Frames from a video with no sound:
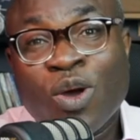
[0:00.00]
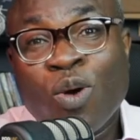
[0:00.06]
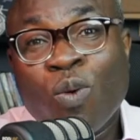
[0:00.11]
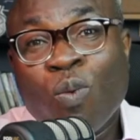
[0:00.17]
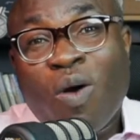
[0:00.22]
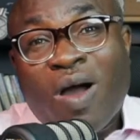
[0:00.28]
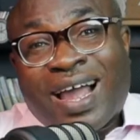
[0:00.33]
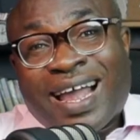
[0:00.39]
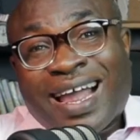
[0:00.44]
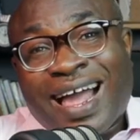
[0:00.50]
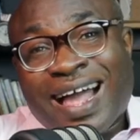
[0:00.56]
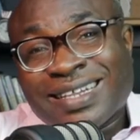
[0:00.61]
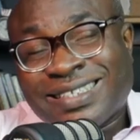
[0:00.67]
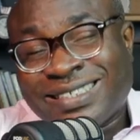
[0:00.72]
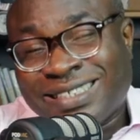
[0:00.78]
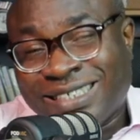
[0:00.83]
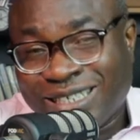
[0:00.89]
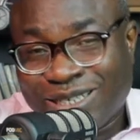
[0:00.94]
What
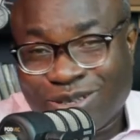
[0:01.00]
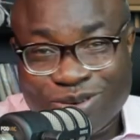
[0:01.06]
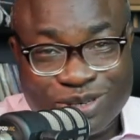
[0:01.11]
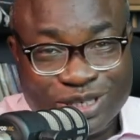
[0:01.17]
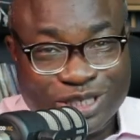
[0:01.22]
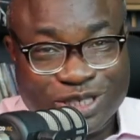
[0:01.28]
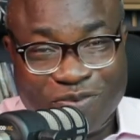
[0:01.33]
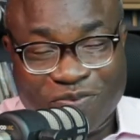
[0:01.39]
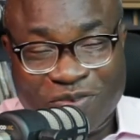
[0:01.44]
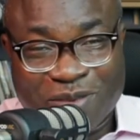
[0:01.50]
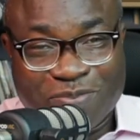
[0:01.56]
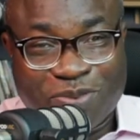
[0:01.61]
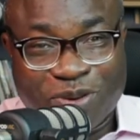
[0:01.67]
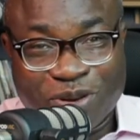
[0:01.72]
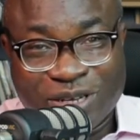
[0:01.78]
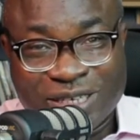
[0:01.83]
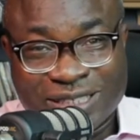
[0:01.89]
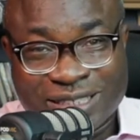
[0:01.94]
categories of
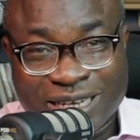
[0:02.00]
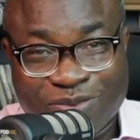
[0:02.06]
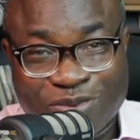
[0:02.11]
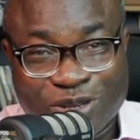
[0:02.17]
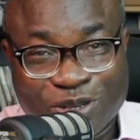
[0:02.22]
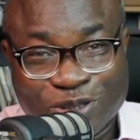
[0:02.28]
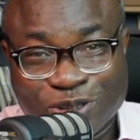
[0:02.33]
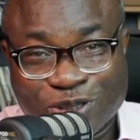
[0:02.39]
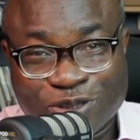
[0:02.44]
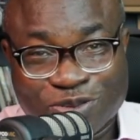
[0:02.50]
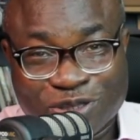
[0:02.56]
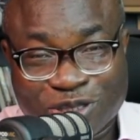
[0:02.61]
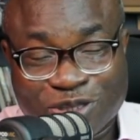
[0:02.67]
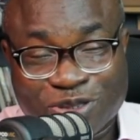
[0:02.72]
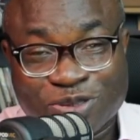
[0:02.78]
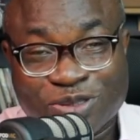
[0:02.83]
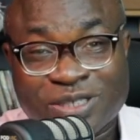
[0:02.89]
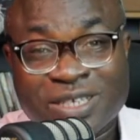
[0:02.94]
employees are we going to
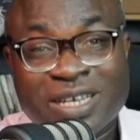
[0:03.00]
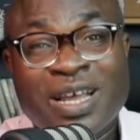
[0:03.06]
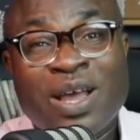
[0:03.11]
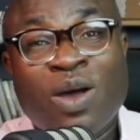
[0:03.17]
recruit?